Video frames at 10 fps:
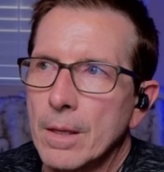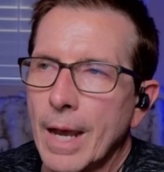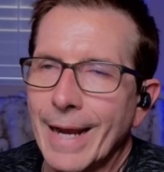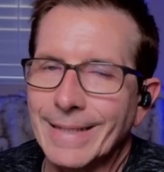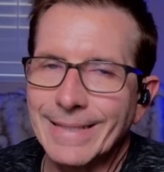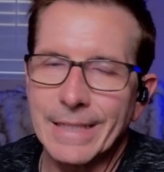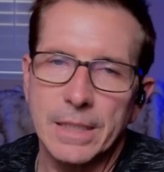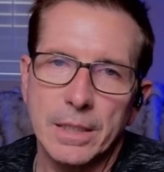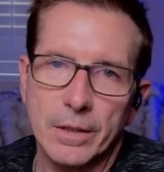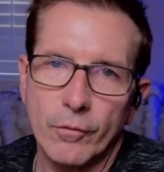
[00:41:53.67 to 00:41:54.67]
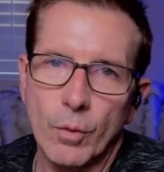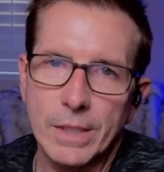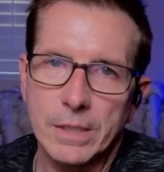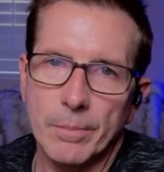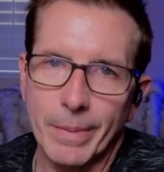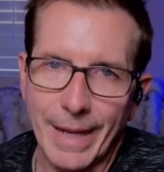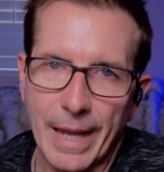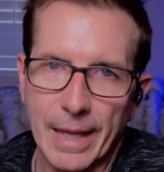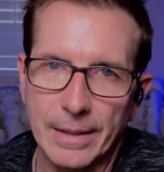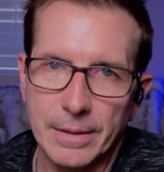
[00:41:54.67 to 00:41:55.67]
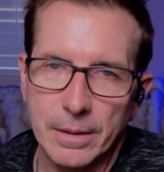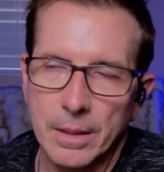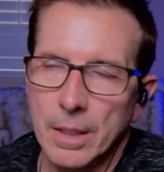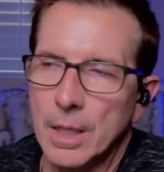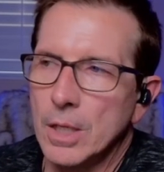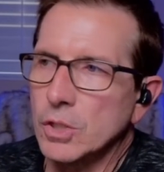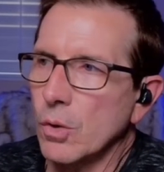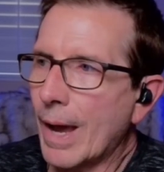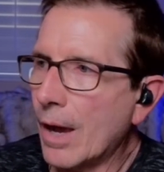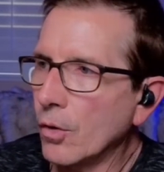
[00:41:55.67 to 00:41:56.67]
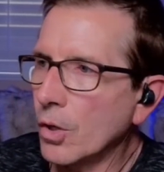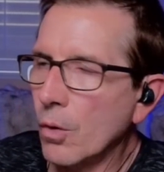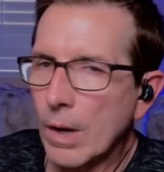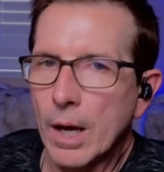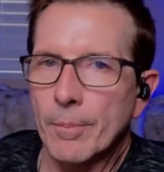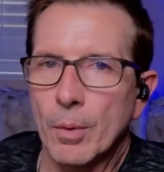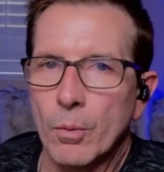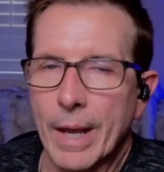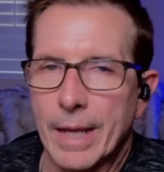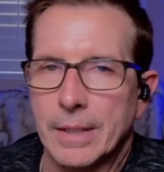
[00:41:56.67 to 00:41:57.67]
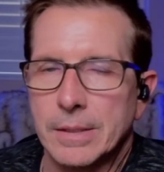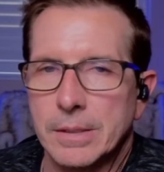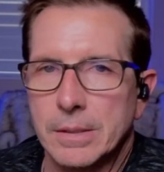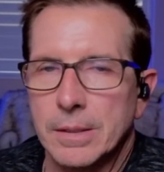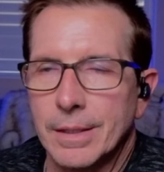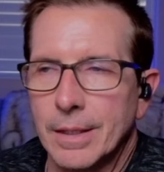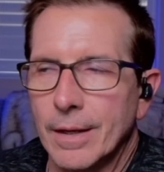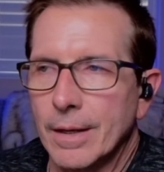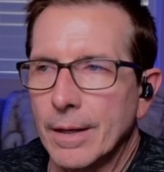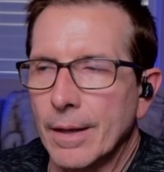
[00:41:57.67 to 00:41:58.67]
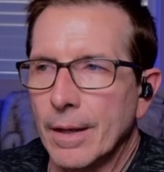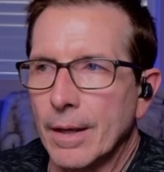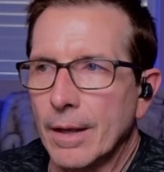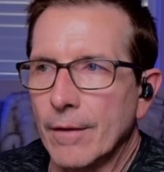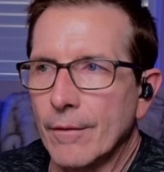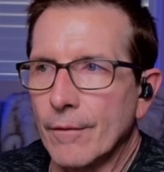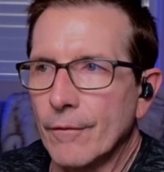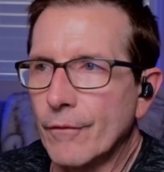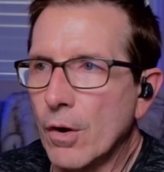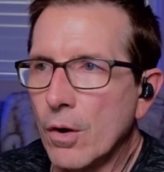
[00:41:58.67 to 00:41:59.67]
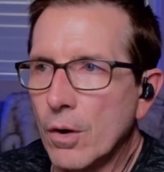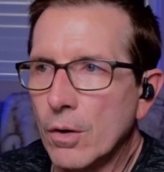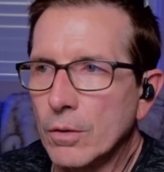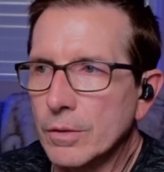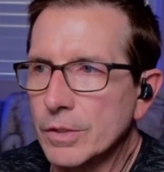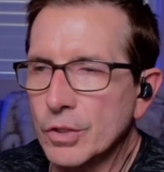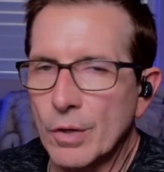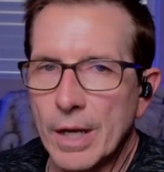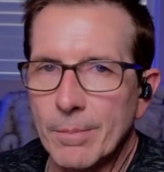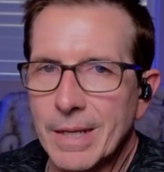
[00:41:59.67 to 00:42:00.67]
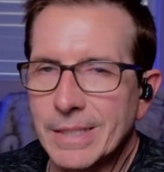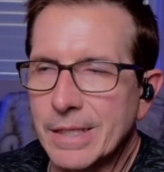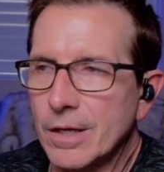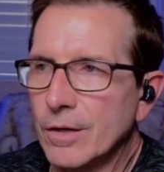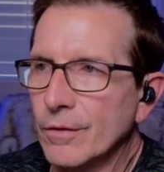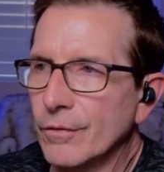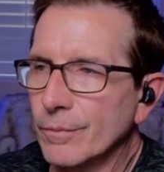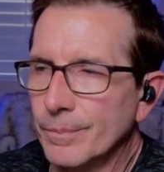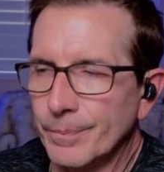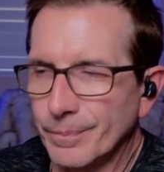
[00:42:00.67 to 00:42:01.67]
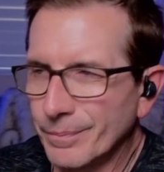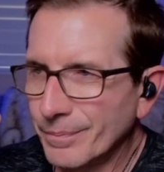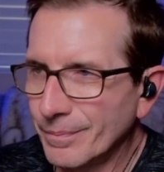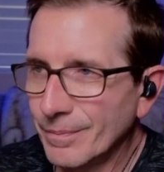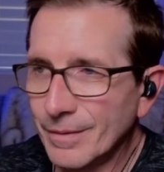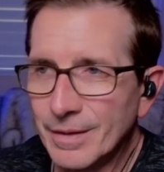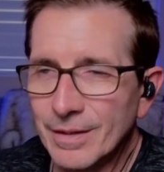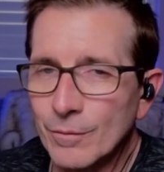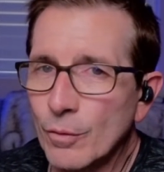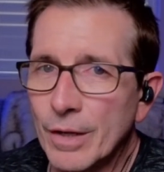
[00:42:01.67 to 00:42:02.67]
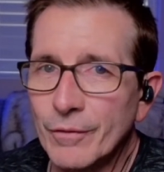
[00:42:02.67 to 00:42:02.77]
idea of what's up ahead. So I'll go up a ways, fall, scrape myself, run